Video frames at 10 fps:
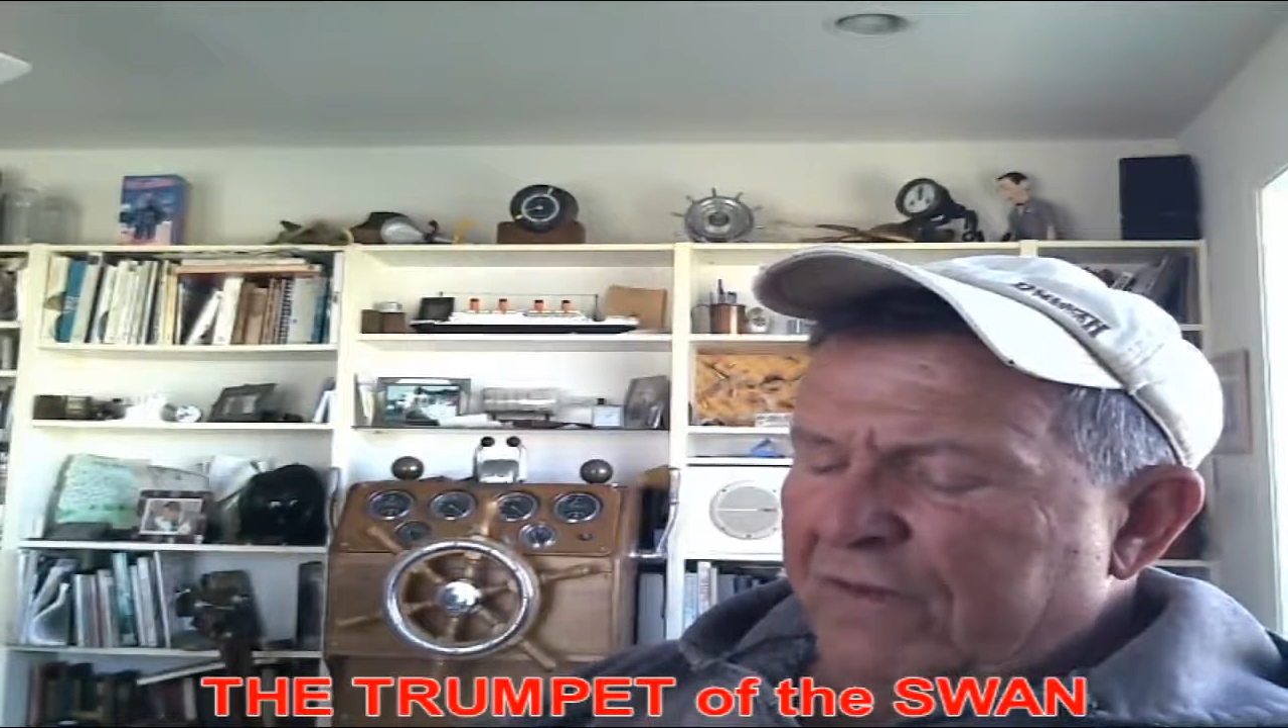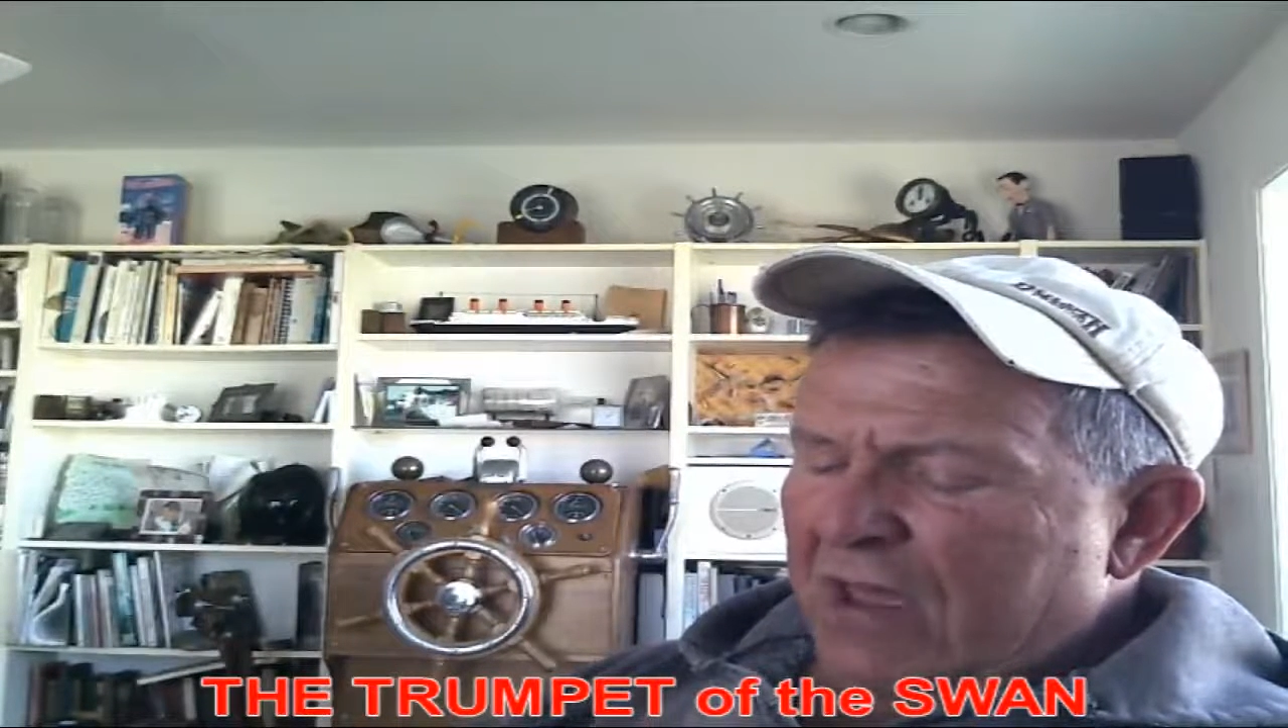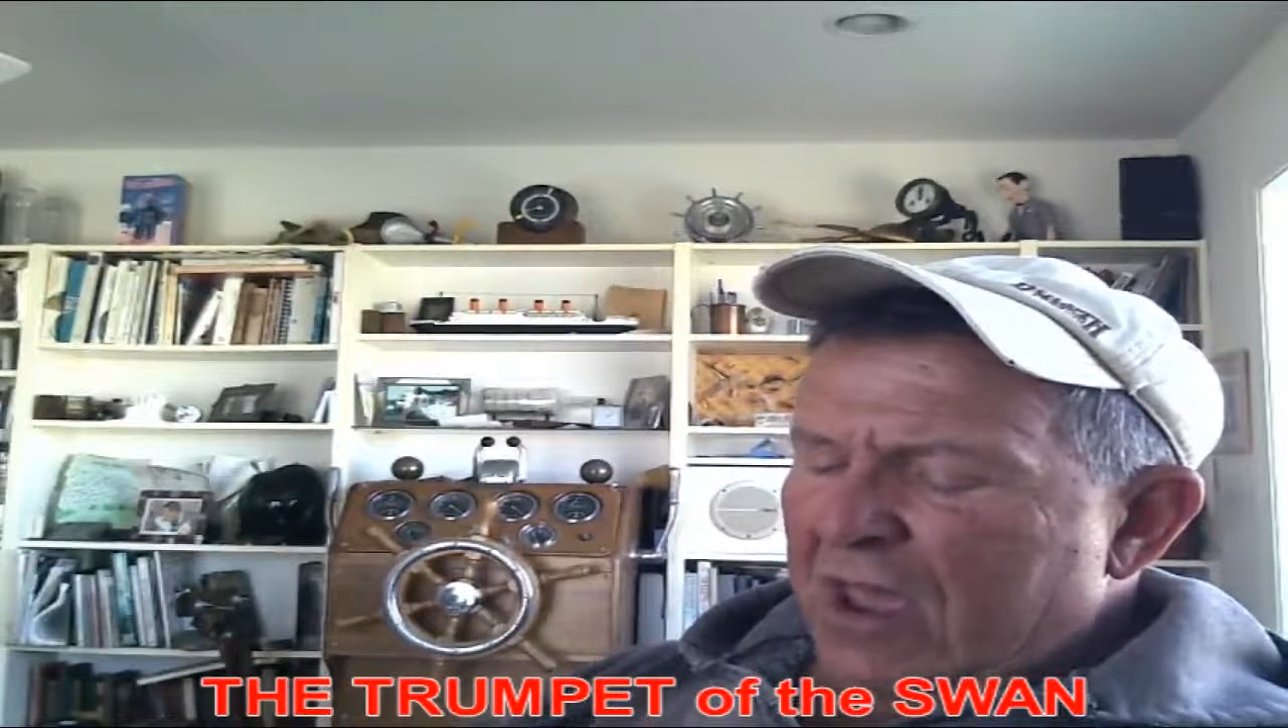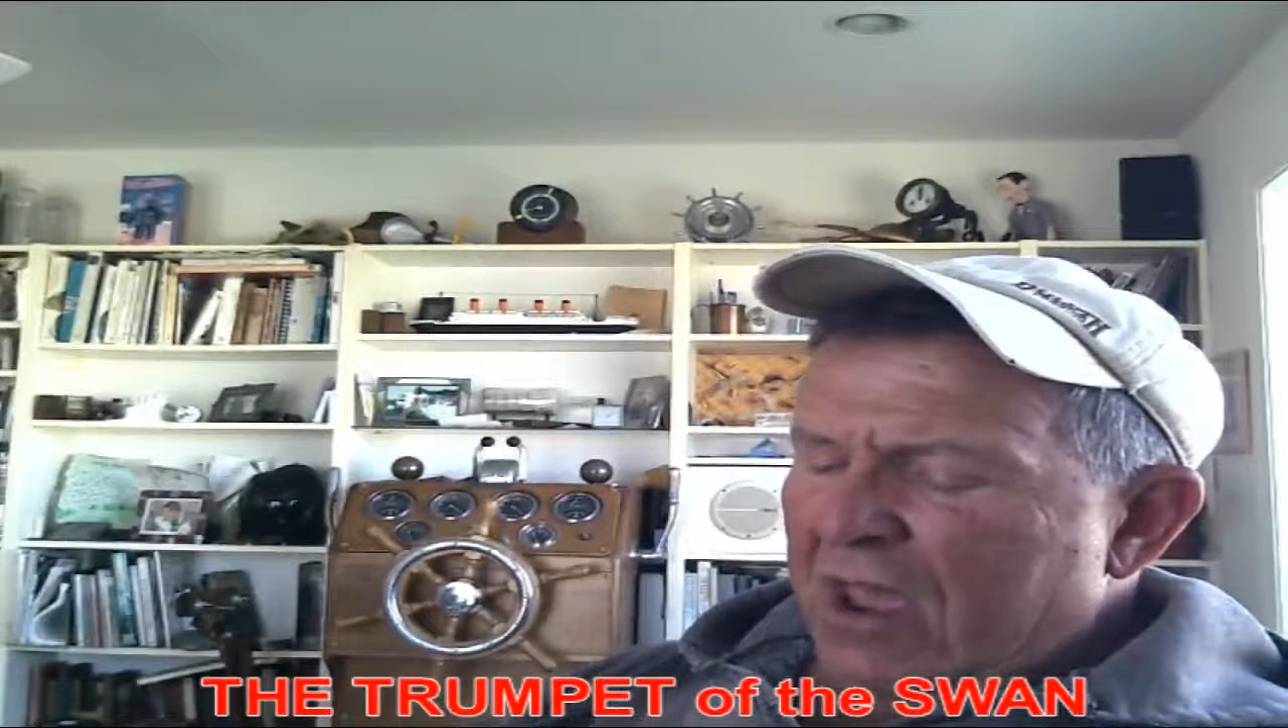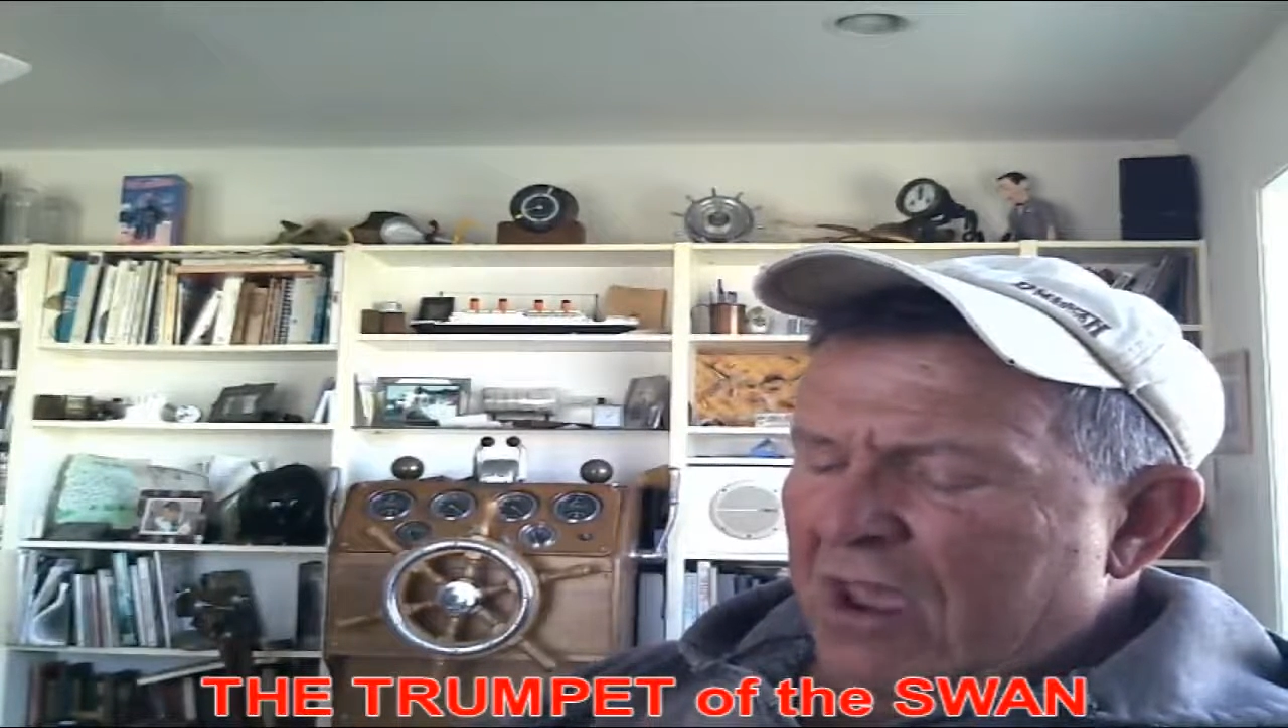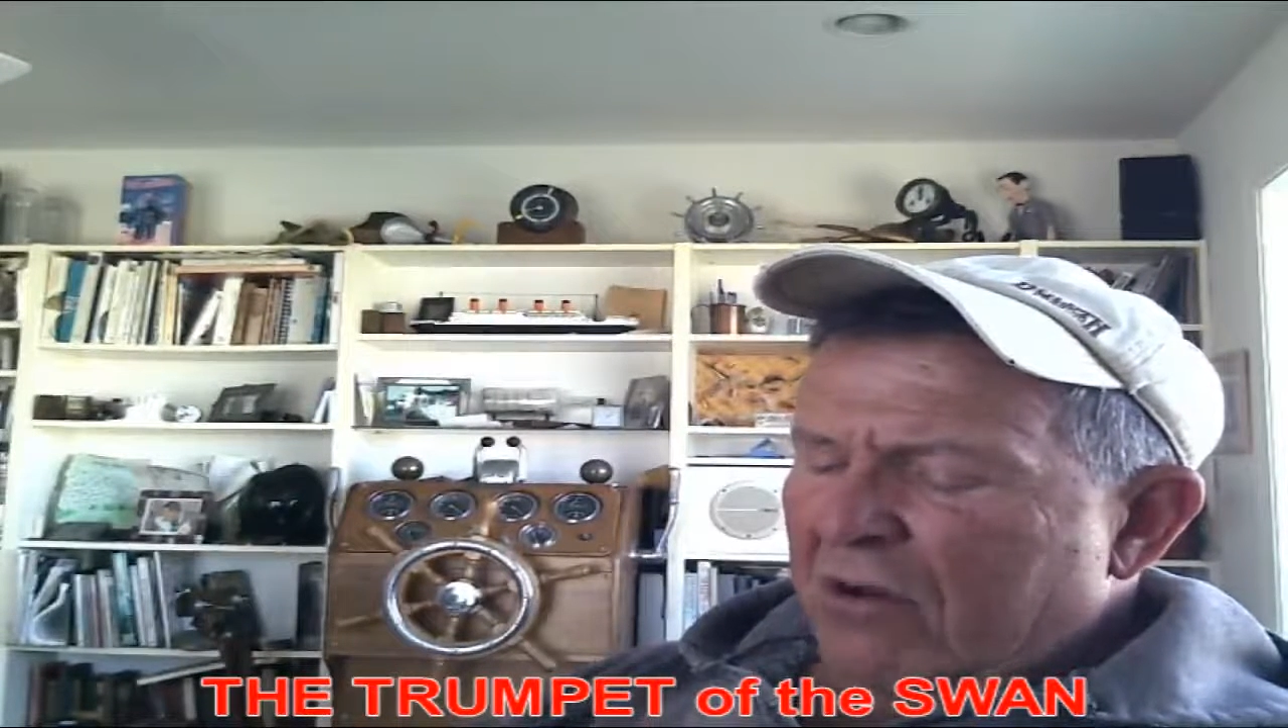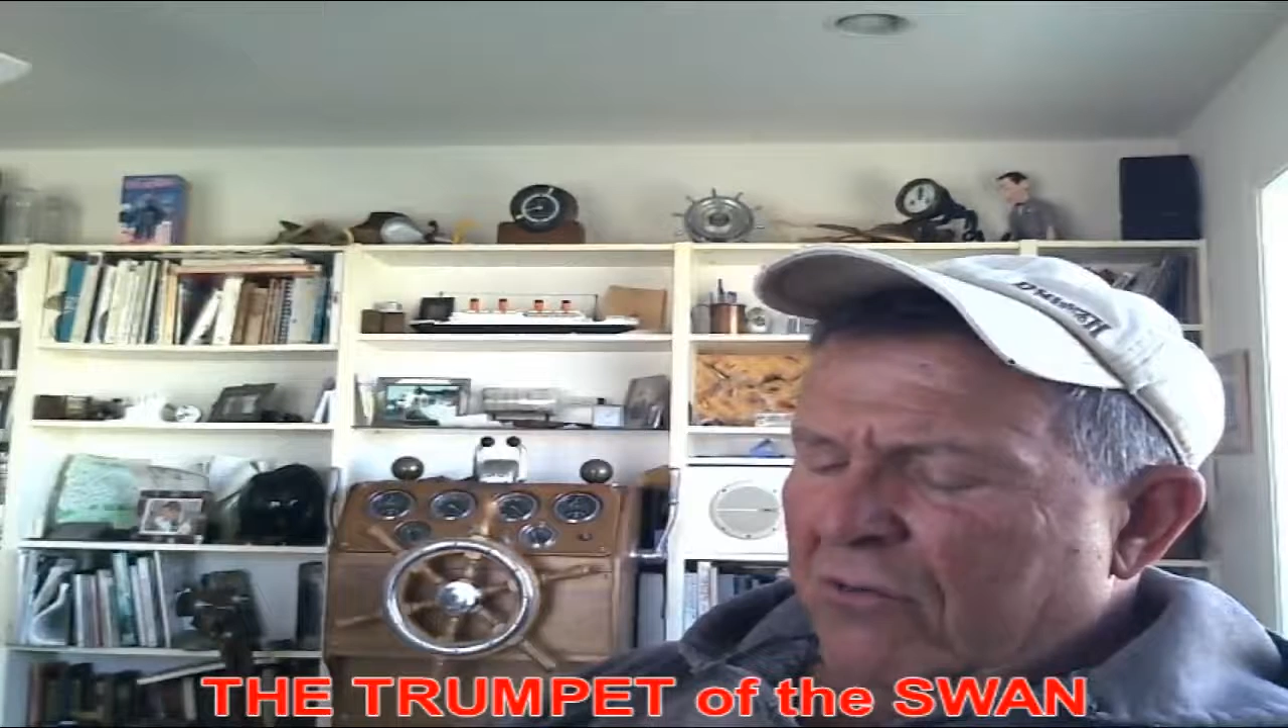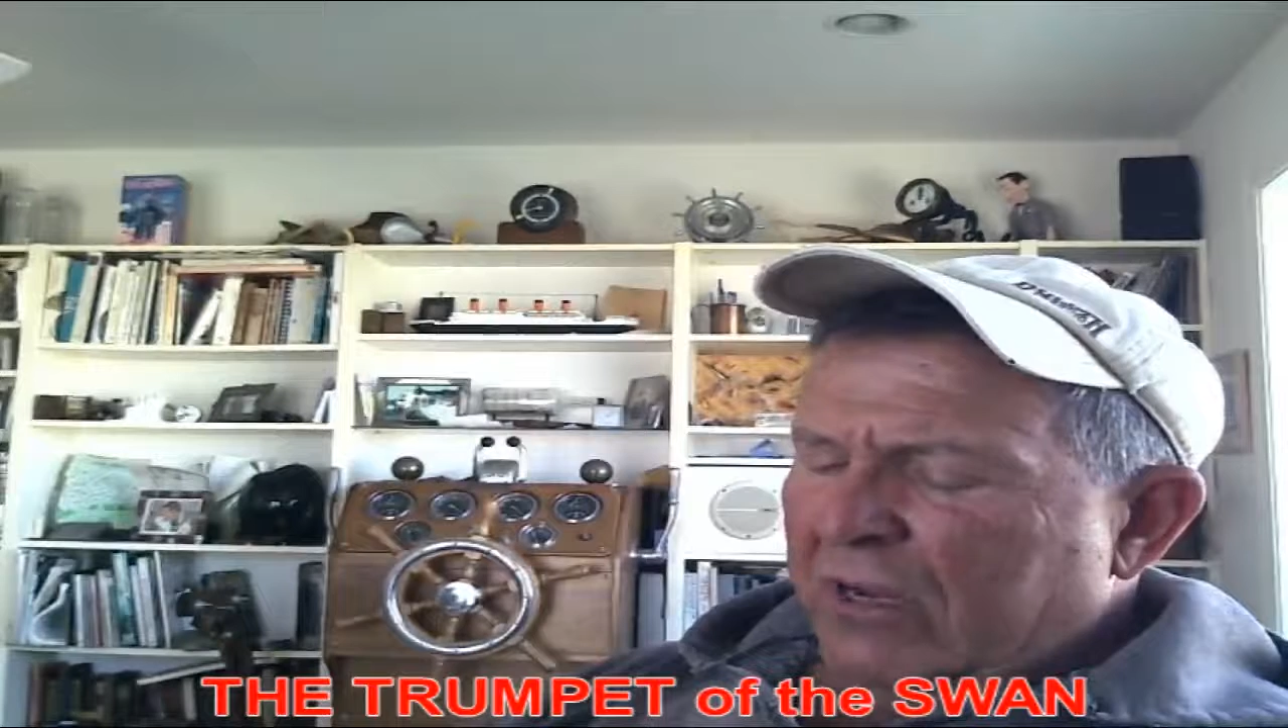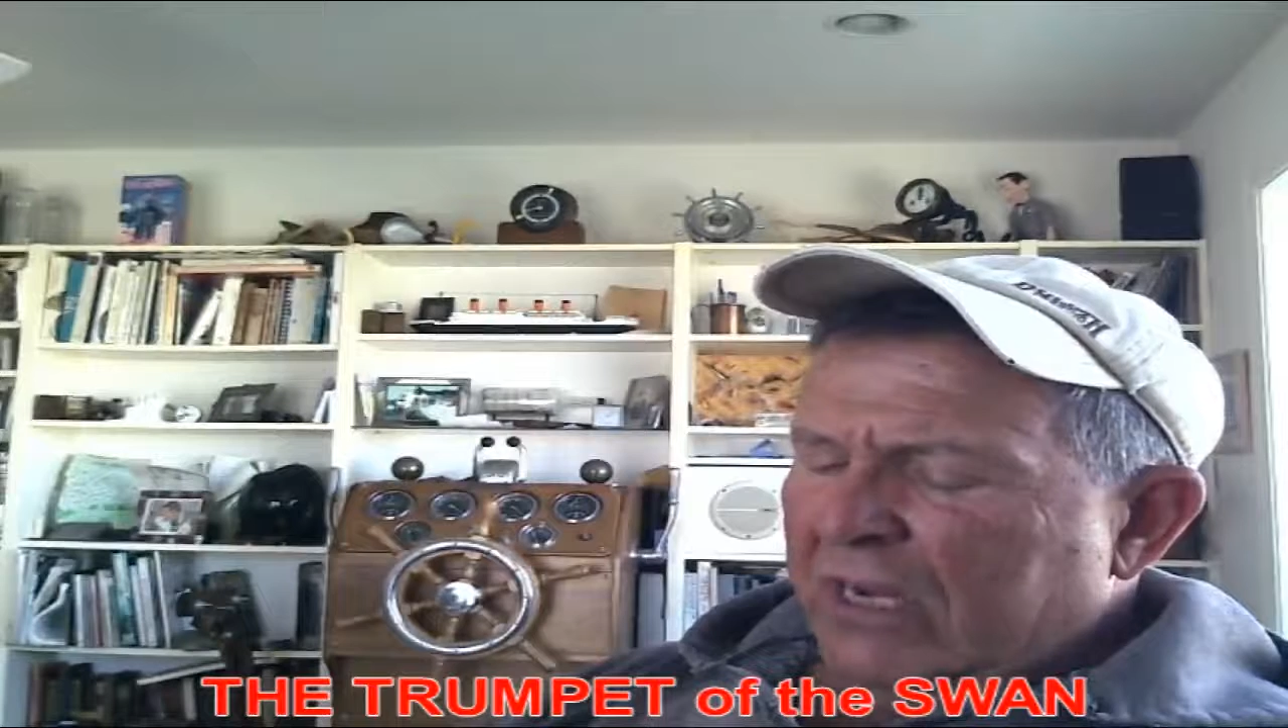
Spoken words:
very